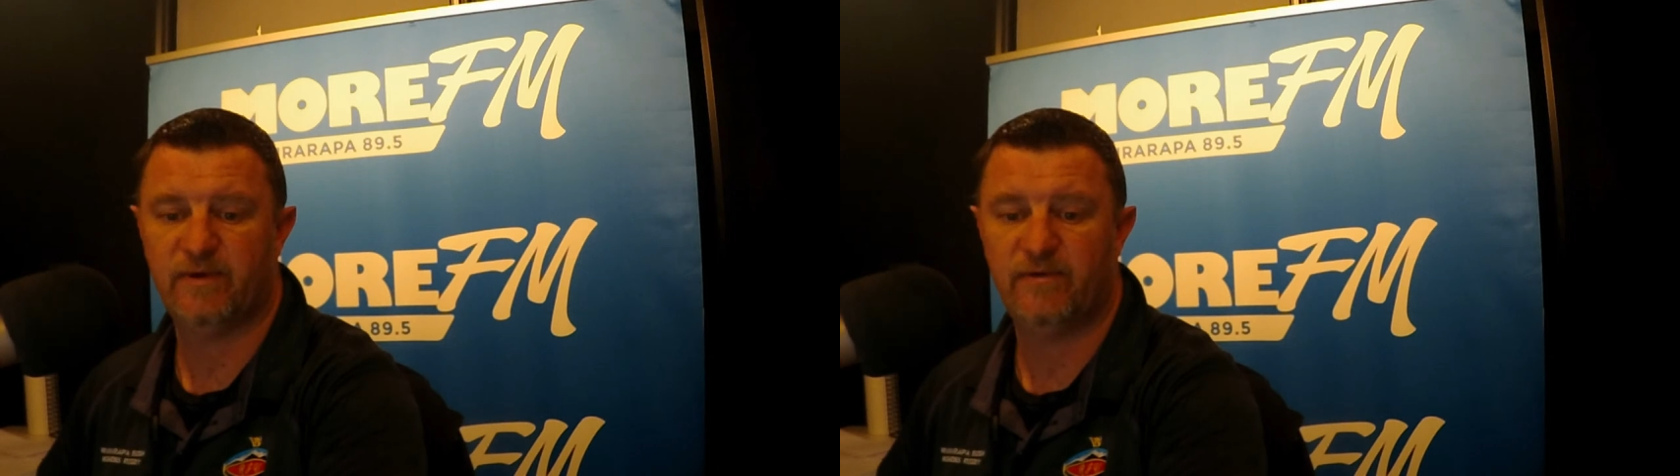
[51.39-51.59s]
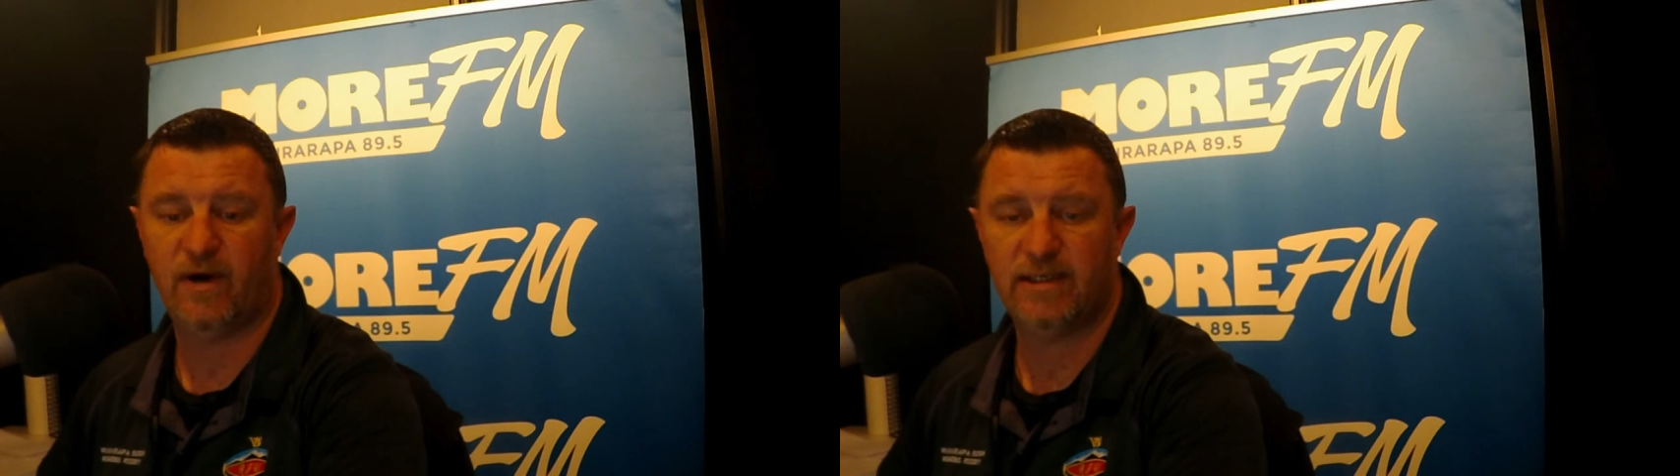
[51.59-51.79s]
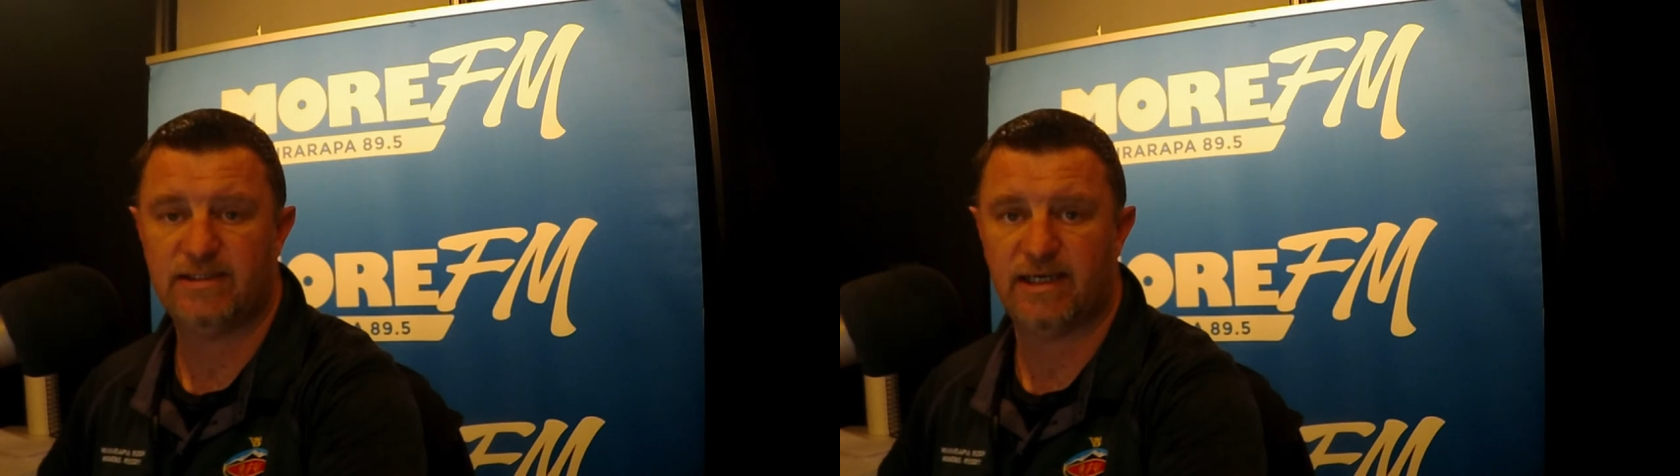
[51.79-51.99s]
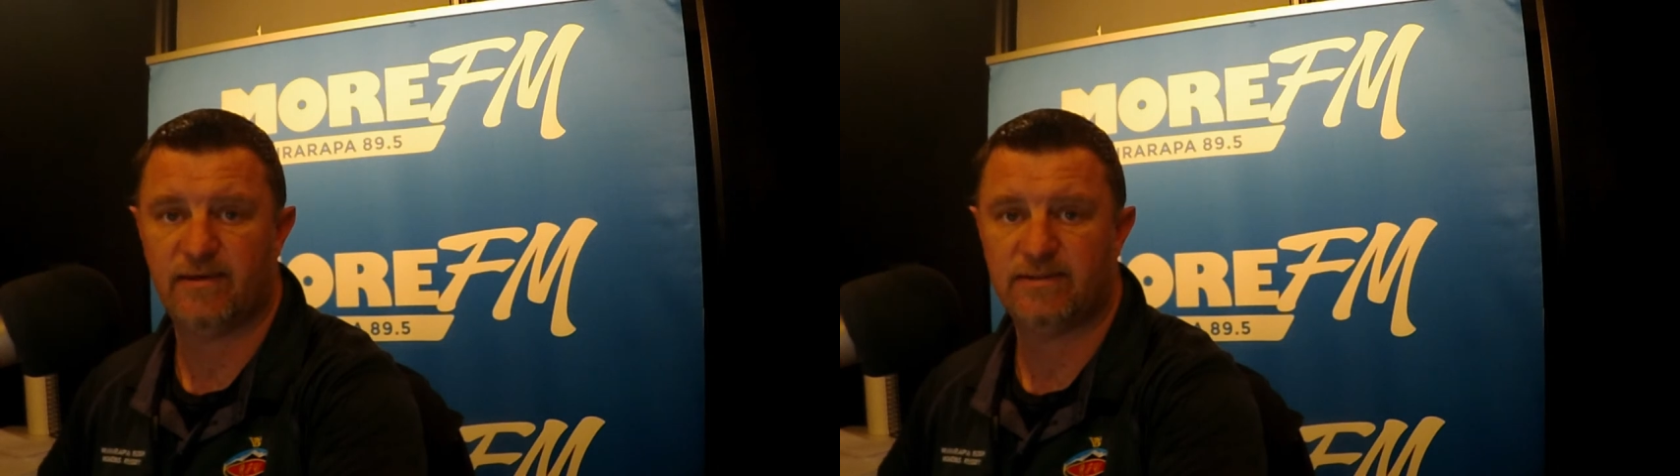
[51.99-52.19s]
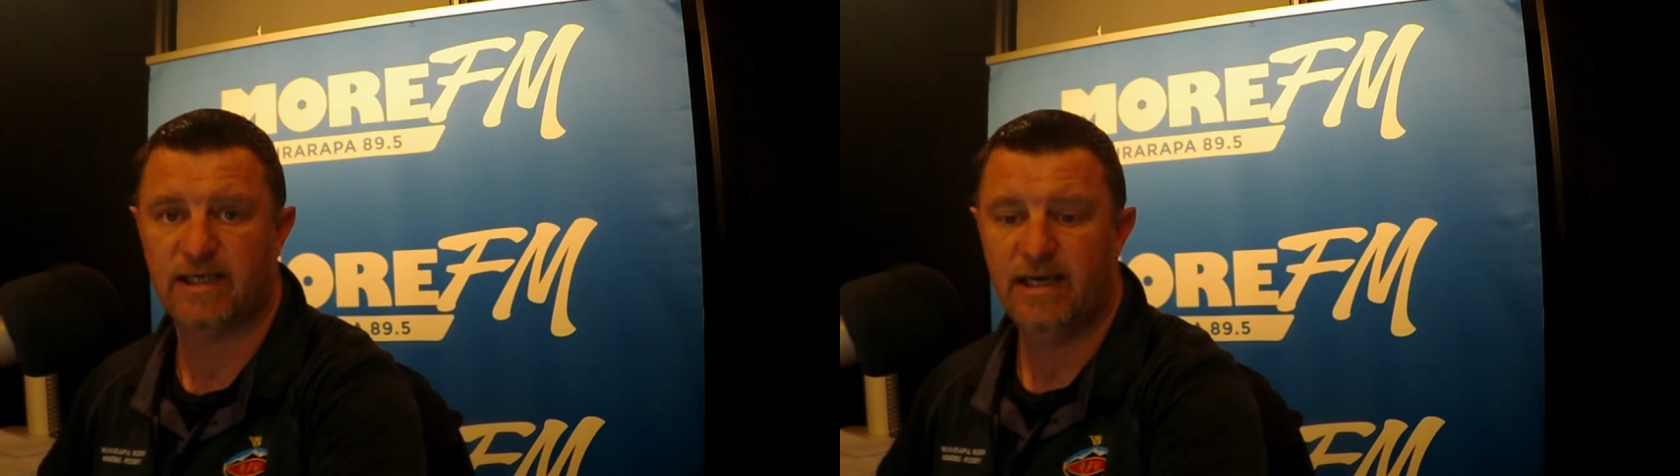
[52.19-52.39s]
with 9
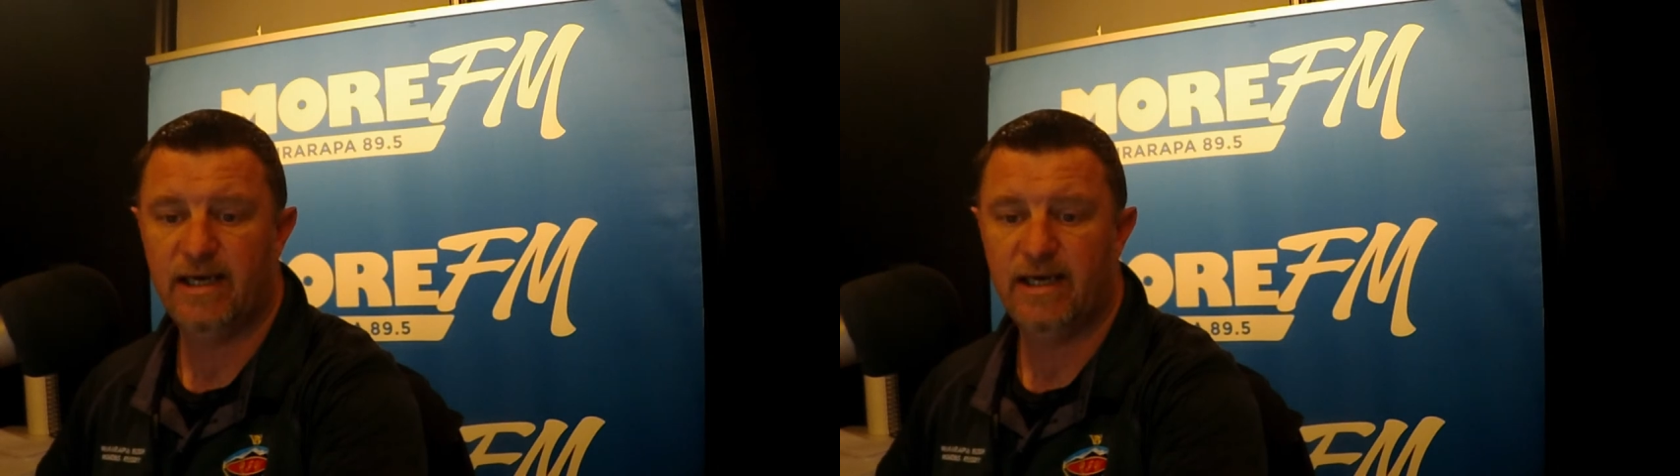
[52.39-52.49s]
sales,